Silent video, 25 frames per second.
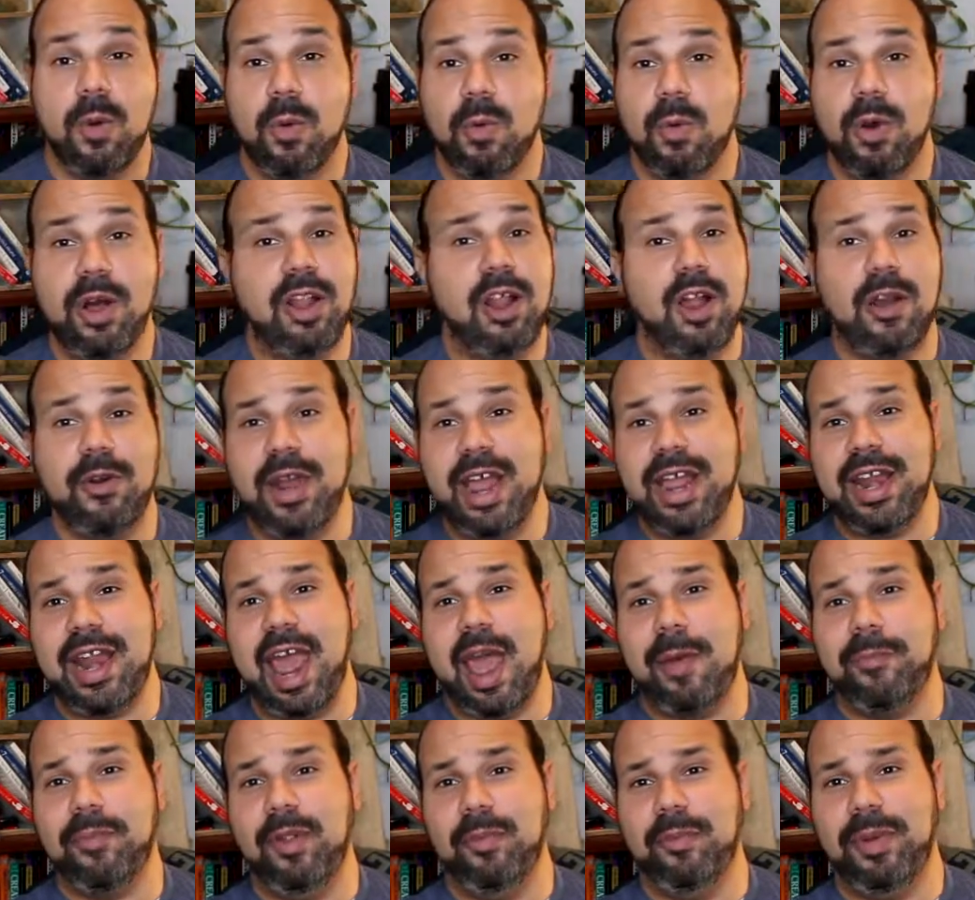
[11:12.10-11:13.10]
Well, alright,
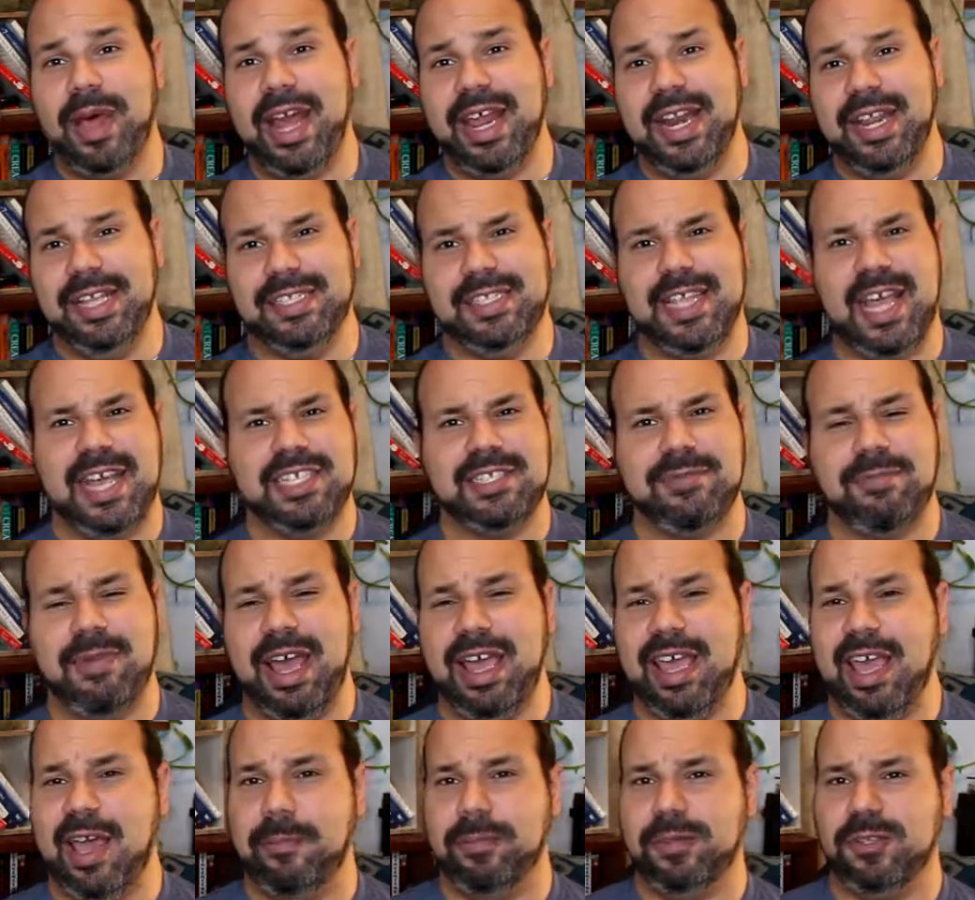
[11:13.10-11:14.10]
AppleBites, that's
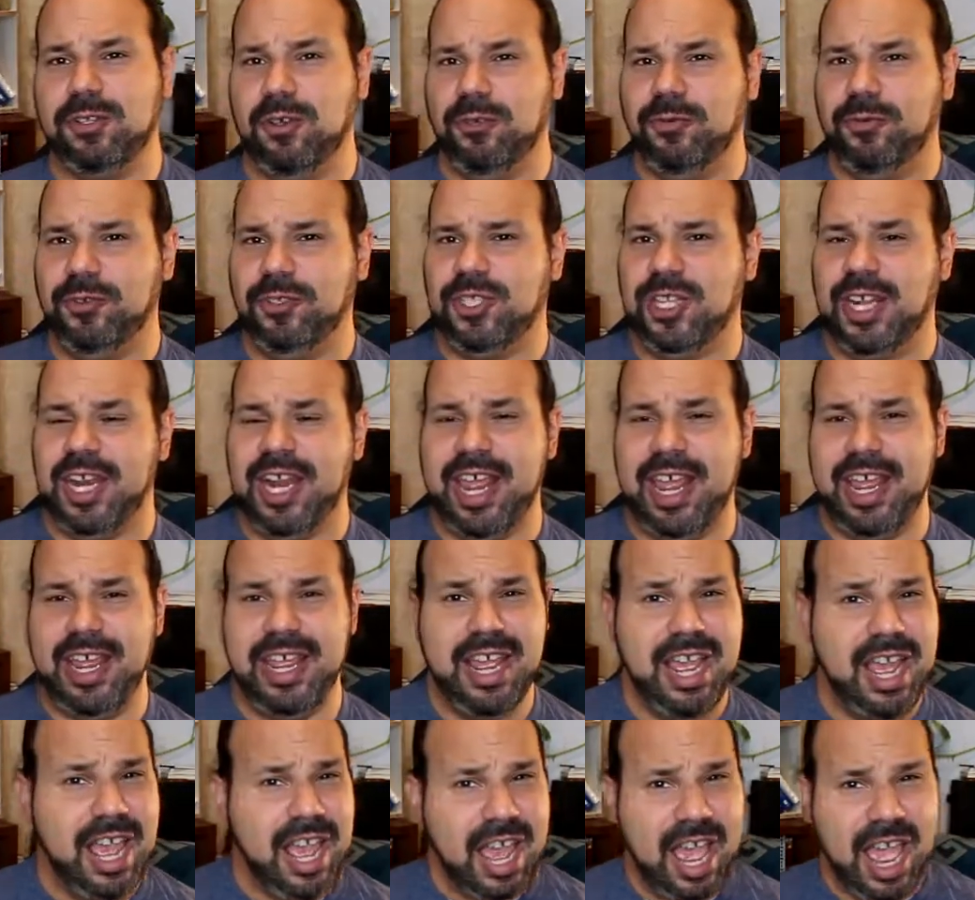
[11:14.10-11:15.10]
my episode for today.
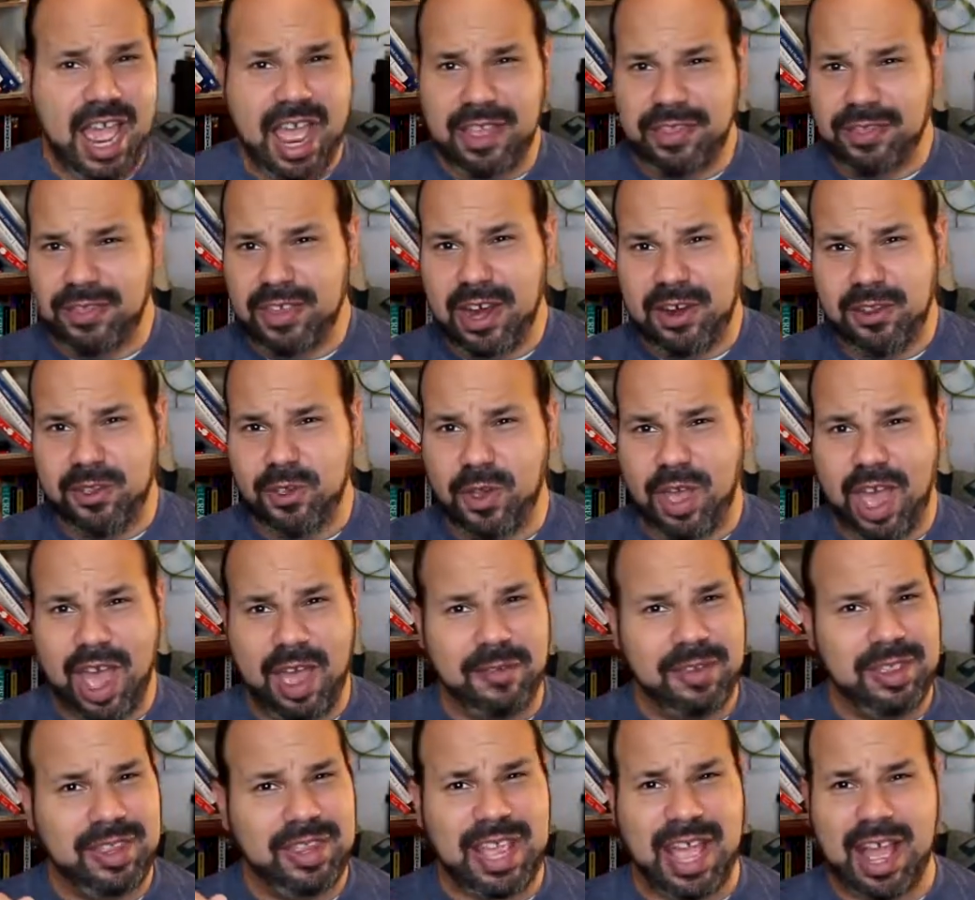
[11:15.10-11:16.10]
And there you
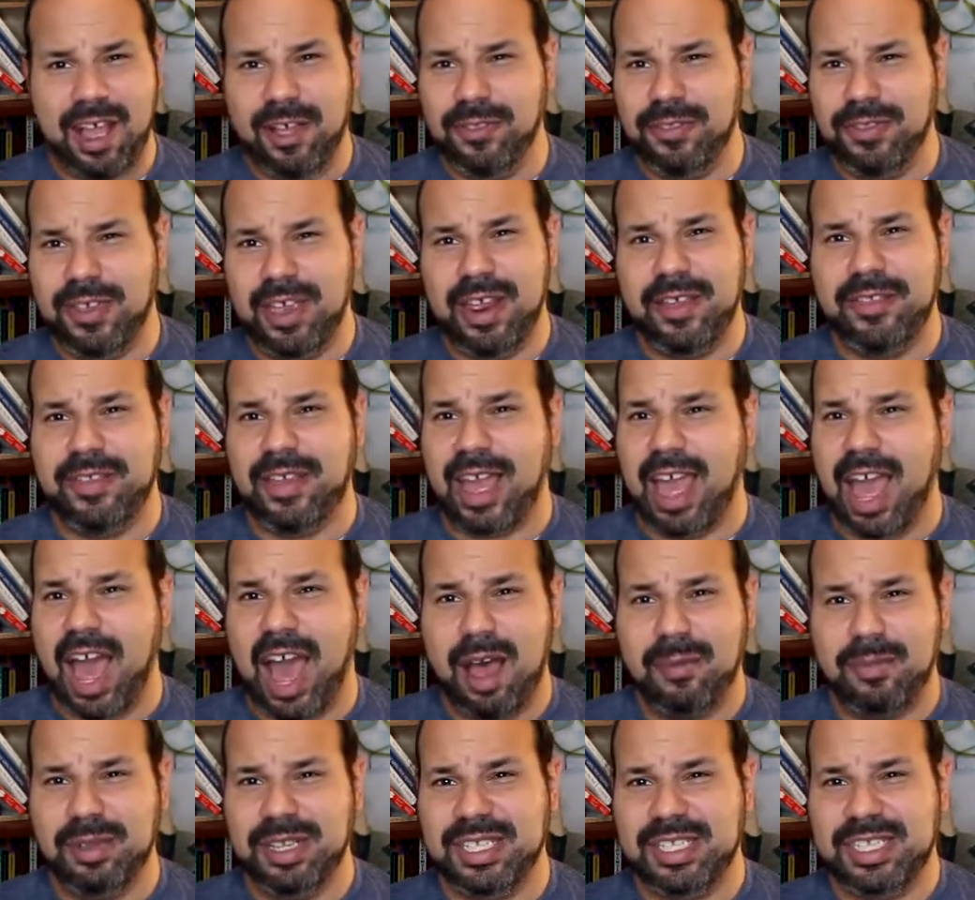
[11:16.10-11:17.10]
have it down there, the
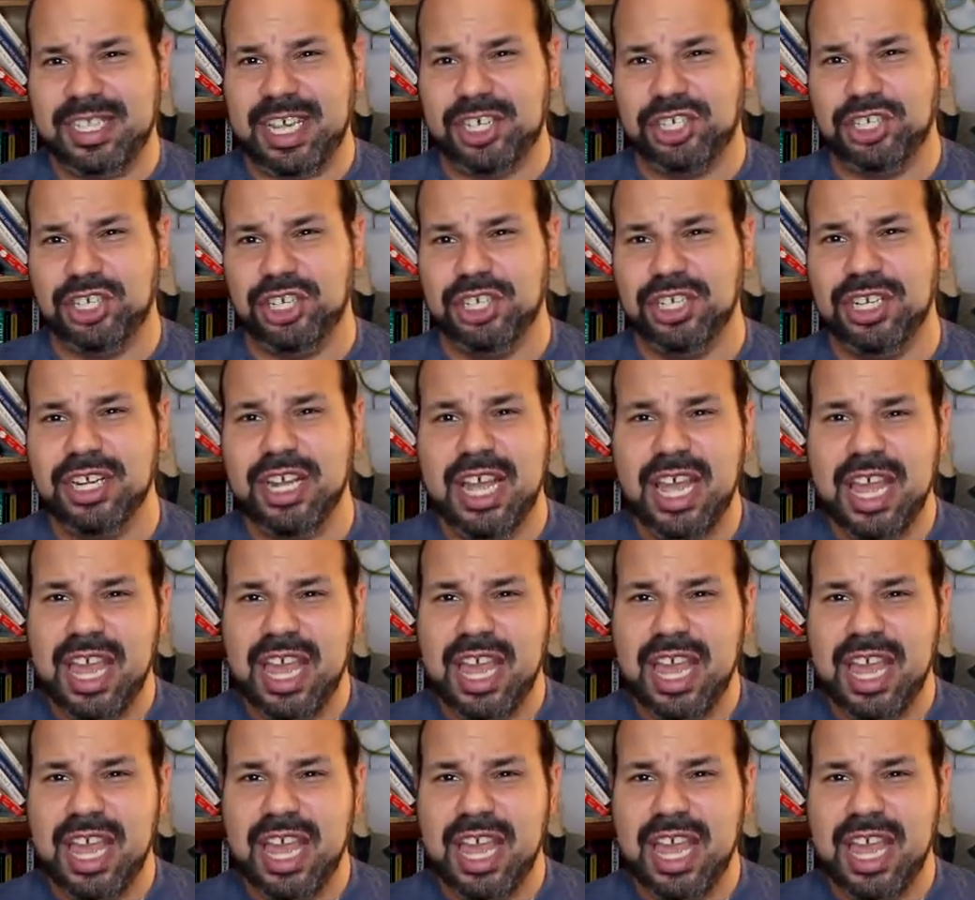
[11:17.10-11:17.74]
comment section.